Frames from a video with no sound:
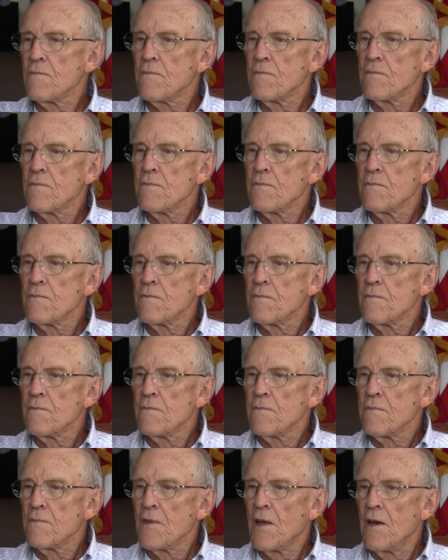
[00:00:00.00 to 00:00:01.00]

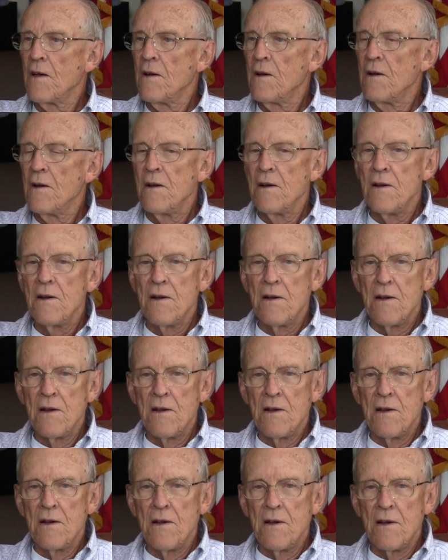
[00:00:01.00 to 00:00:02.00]

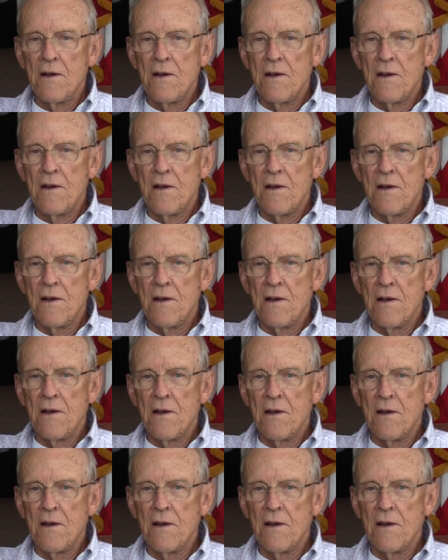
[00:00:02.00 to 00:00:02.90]
Nobody speaks.